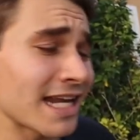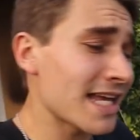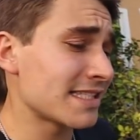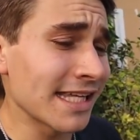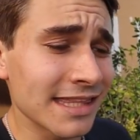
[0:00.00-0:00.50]

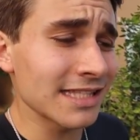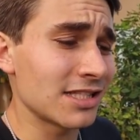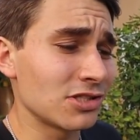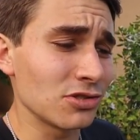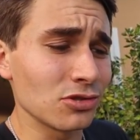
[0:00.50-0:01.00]
has nothing to
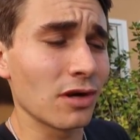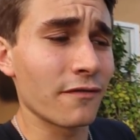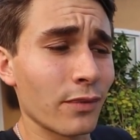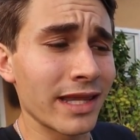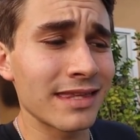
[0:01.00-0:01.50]
do
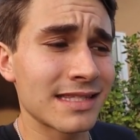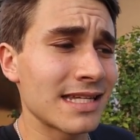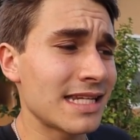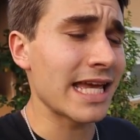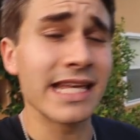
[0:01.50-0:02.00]
with
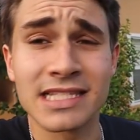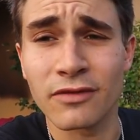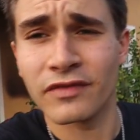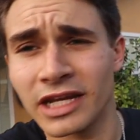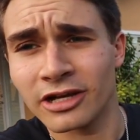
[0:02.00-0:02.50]
today's
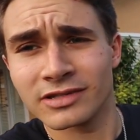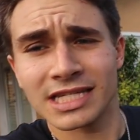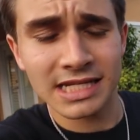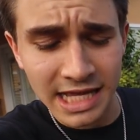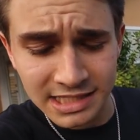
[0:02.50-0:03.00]
video.
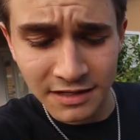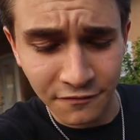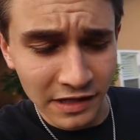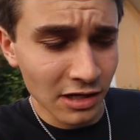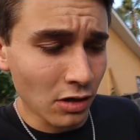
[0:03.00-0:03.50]
Today's
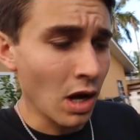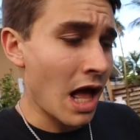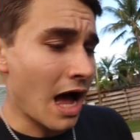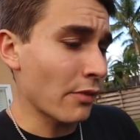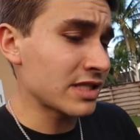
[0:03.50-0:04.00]
video,
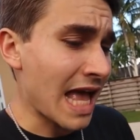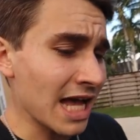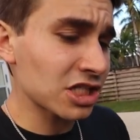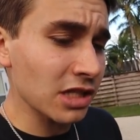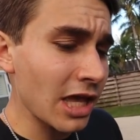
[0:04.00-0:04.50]
I was
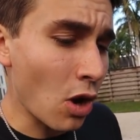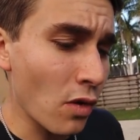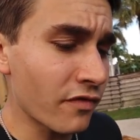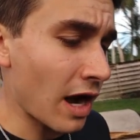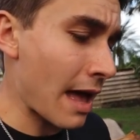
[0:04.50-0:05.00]
actually
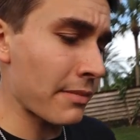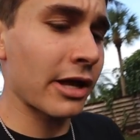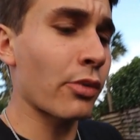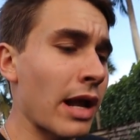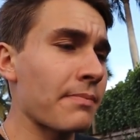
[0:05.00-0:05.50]
over at my
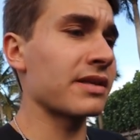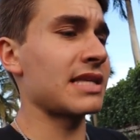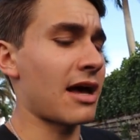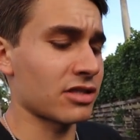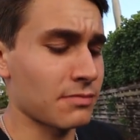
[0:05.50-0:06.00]
grandpa's
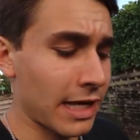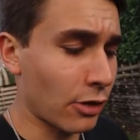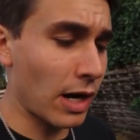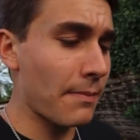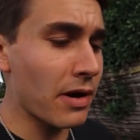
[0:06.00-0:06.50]
house. My
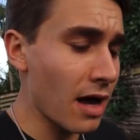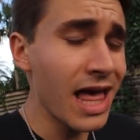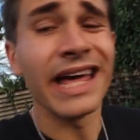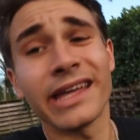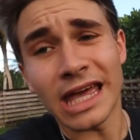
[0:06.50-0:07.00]
grandpa
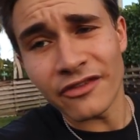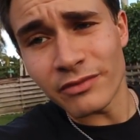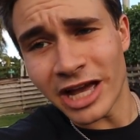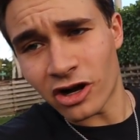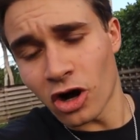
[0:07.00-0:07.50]
gave
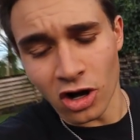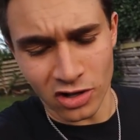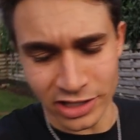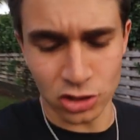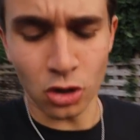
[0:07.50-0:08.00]
me a call
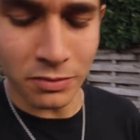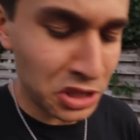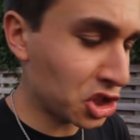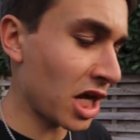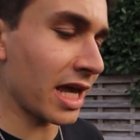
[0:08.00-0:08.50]
and told me,
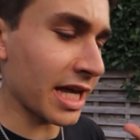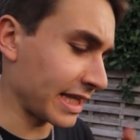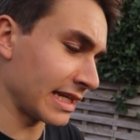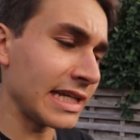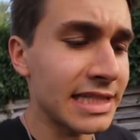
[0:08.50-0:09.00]
Jake,
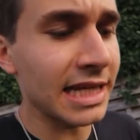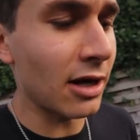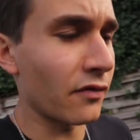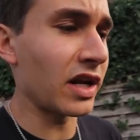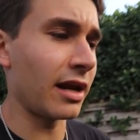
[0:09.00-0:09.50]
you need to get
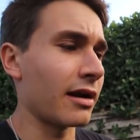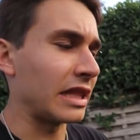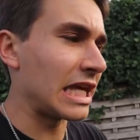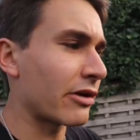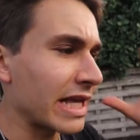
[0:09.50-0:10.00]
over here.
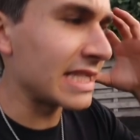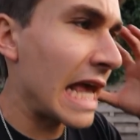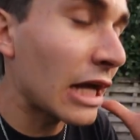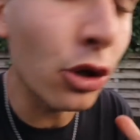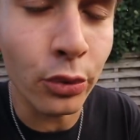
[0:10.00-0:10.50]
There is
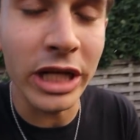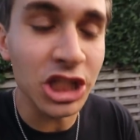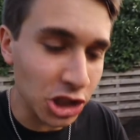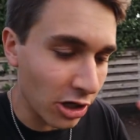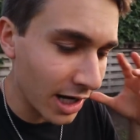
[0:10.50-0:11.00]
a
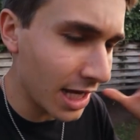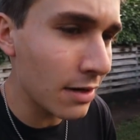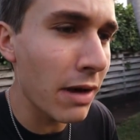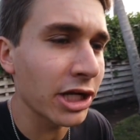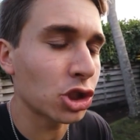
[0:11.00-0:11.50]
creature in
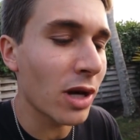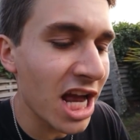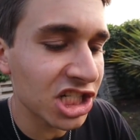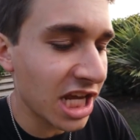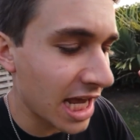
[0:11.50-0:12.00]
my
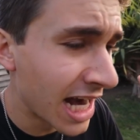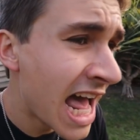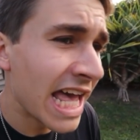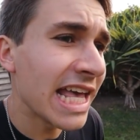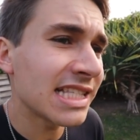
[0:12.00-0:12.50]
trash can
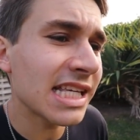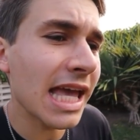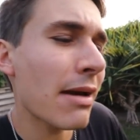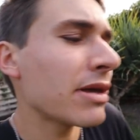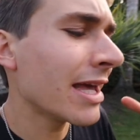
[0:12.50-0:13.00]
hissing
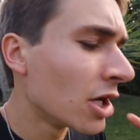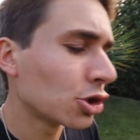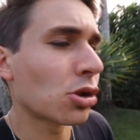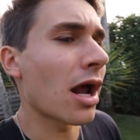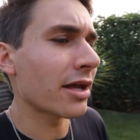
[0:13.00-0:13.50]
at me,
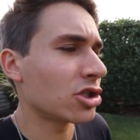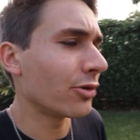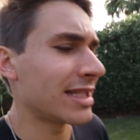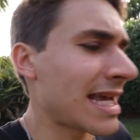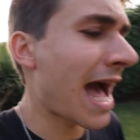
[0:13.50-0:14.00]
trying to
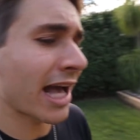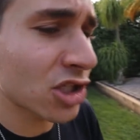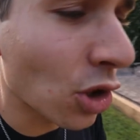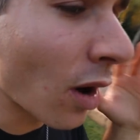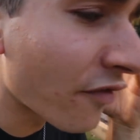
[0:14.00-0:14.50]
attack.
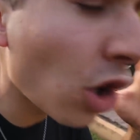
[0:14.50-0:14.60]
So of